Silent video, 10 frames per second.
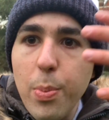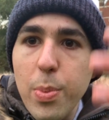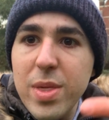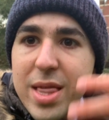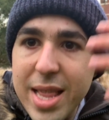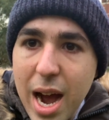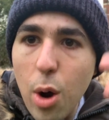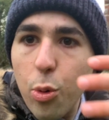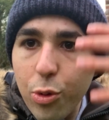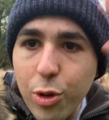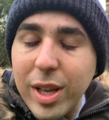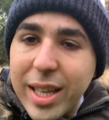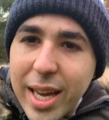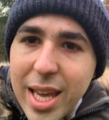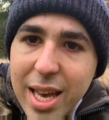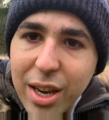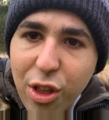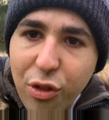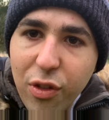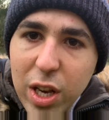knows that the year
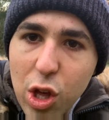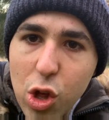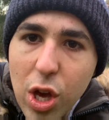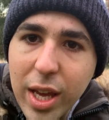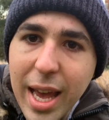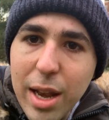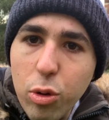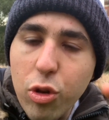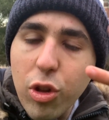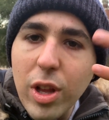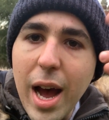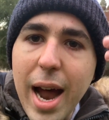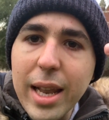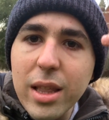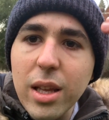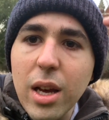is finishing and you start